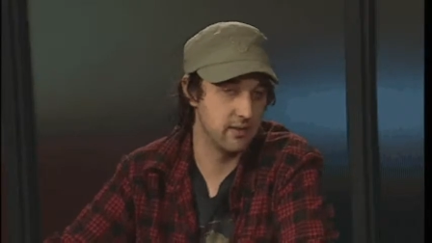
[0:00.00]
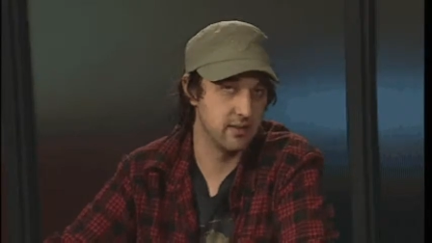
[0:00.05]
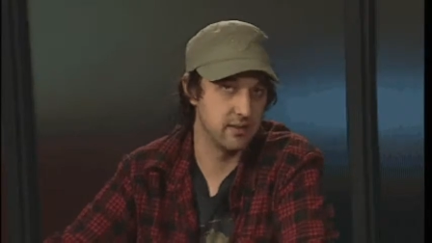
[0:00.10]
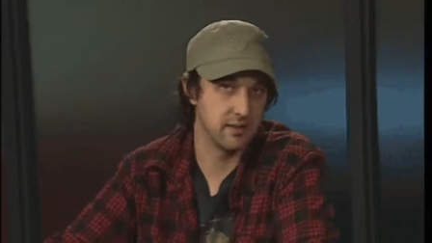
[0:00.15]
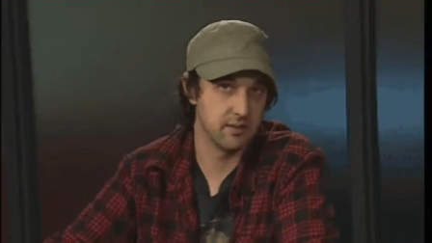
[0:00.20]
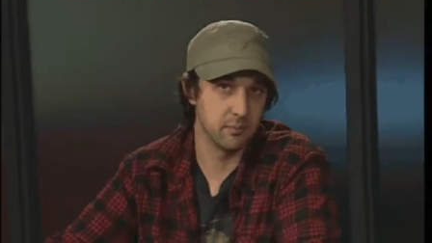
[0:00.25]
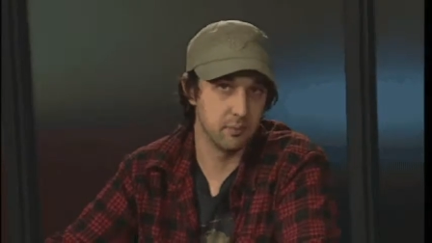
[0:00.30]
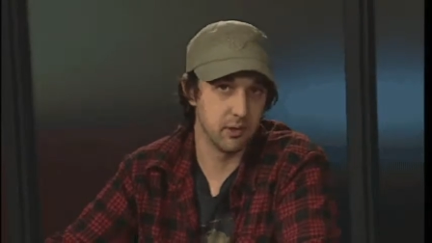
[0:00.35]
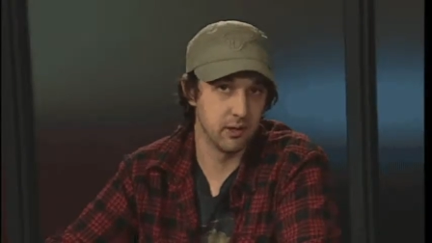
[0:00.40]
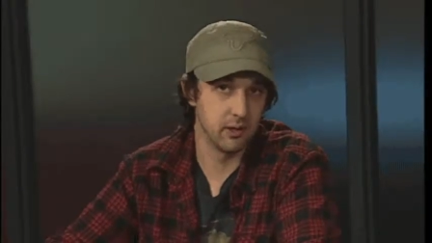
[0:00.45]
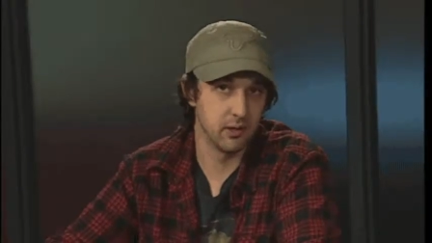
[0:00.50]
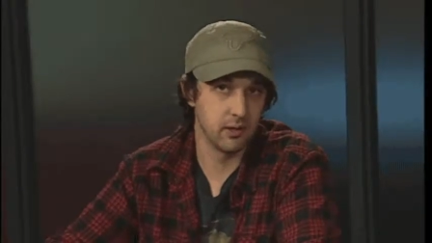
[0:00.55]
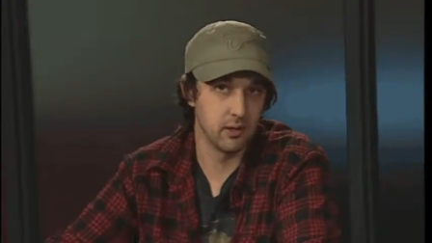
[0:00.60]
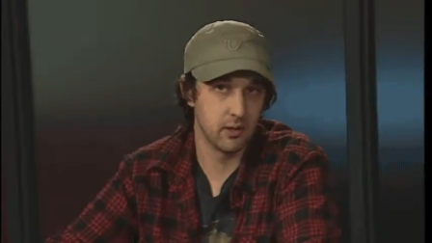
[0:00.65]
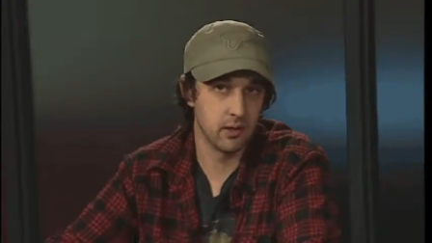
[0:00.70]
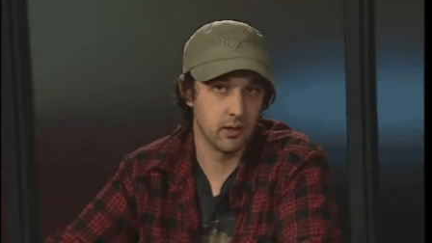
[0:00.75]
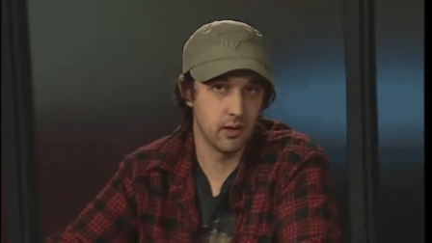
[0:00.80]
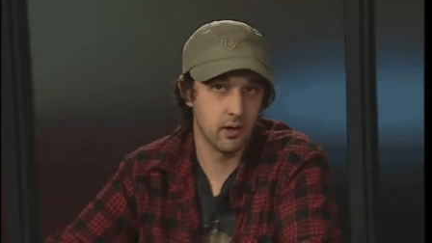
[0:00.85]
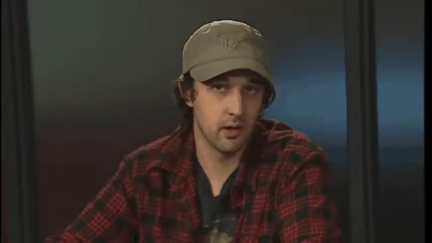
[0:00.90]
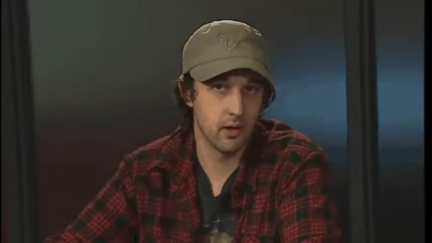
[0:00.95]
It's been
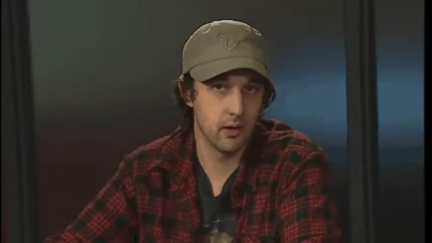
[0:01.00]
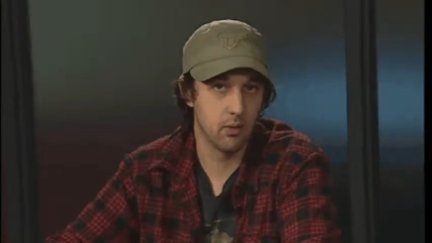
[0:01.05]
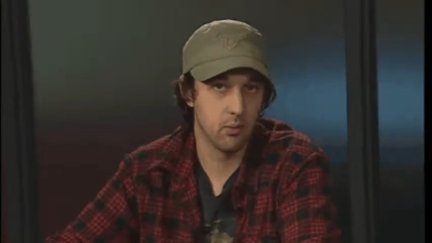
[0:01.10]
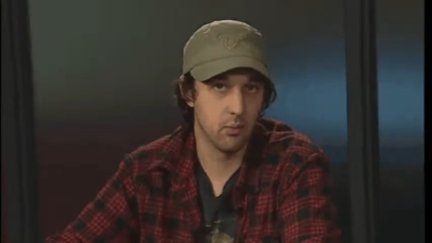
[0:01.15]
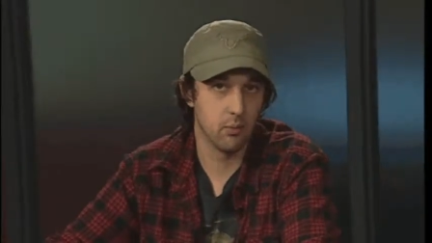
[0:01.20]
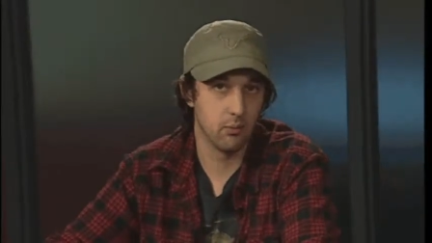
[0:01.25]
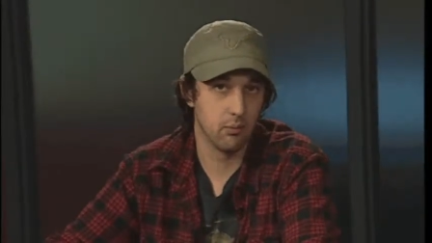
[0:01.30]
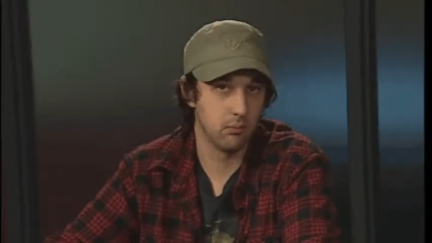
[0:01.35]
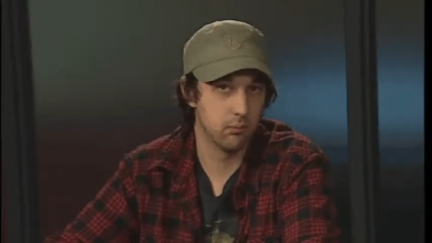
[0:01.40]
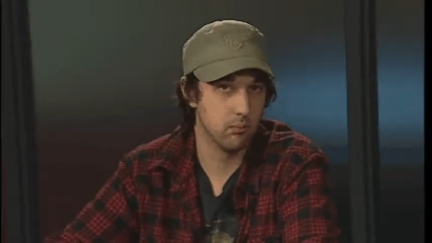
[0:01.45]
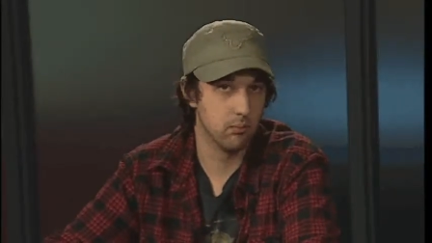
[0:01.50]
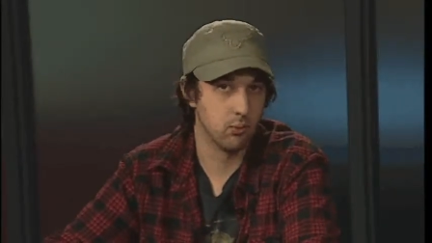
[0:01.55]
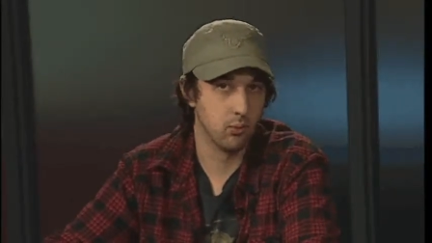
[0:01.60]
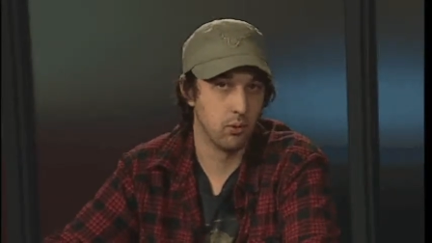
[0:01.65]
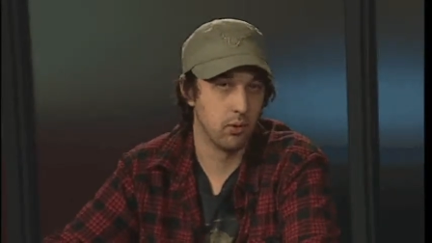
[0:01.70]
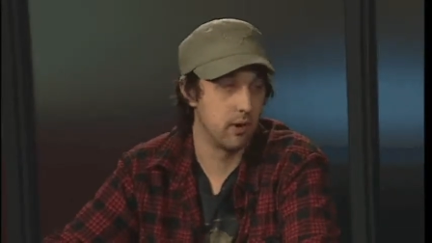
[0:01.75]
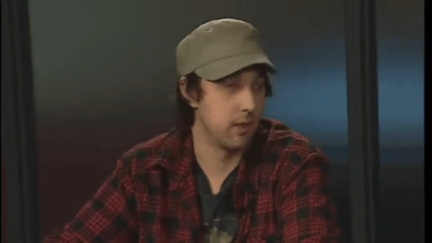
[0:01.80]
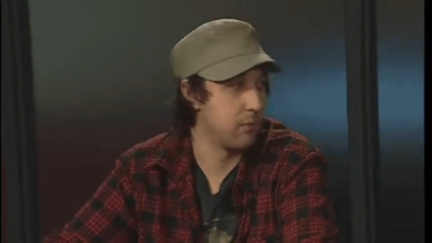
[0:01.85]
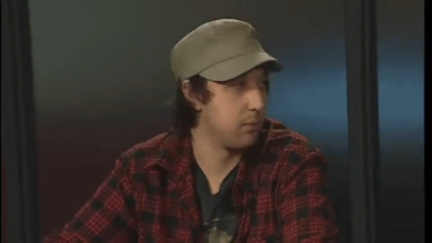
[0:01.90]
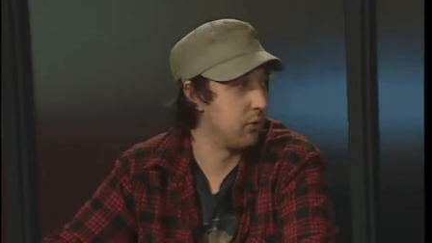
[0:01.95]

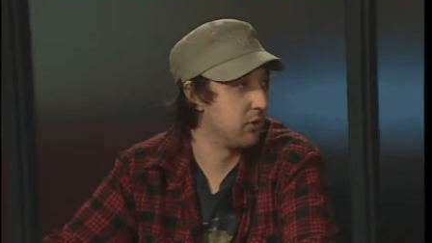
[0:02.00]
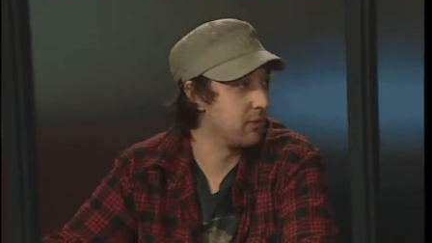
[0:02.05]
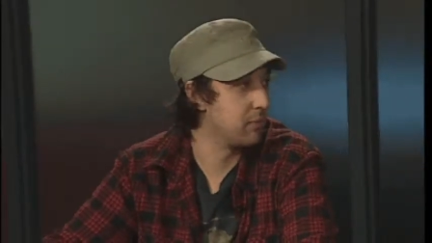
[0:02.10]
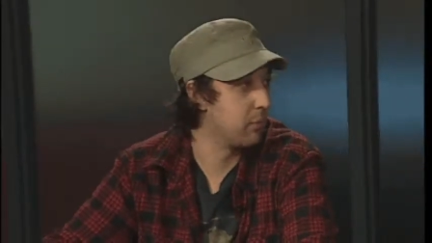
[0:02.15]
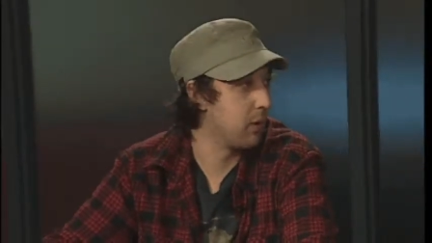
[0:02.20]
one of the most